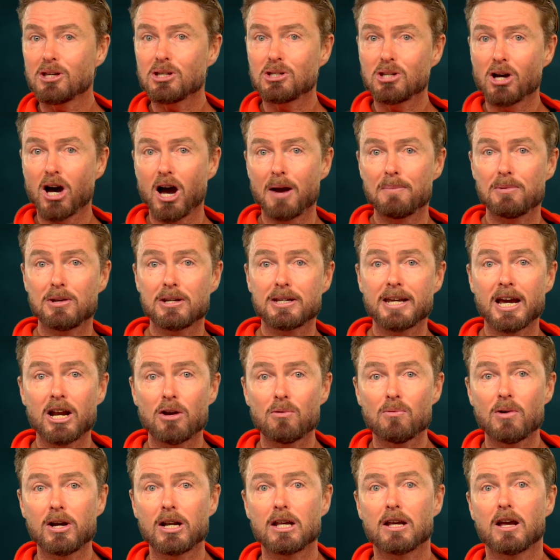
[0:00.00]
time to get
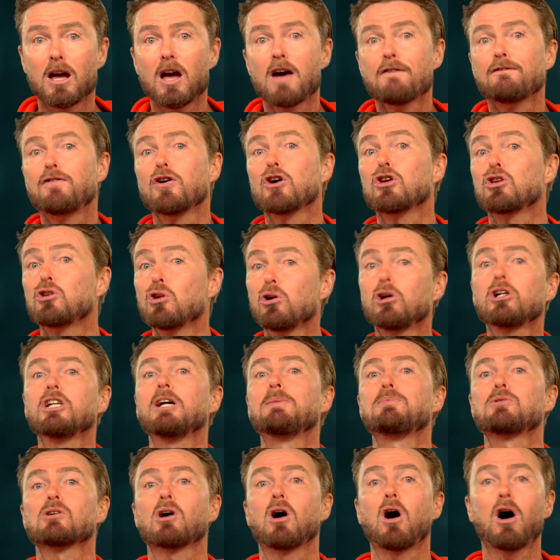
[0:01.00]
ready for
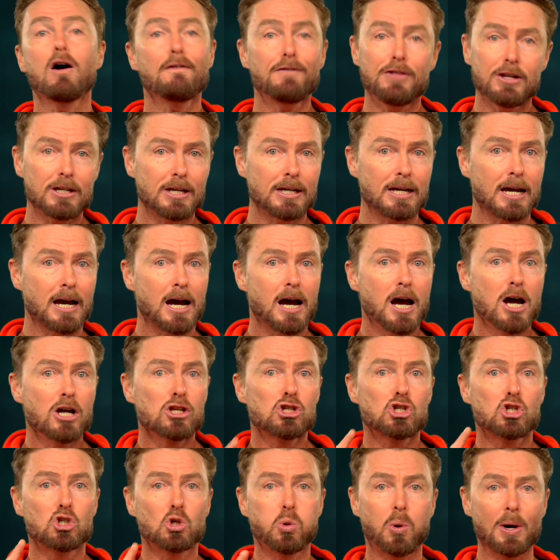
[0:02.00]
Eucalypt of the Year
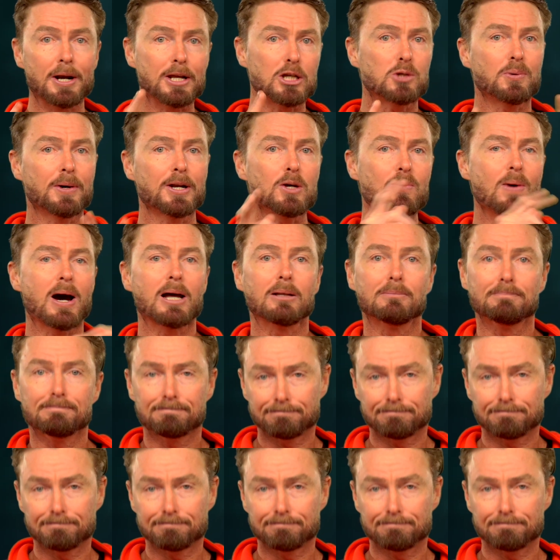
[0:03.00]
2021.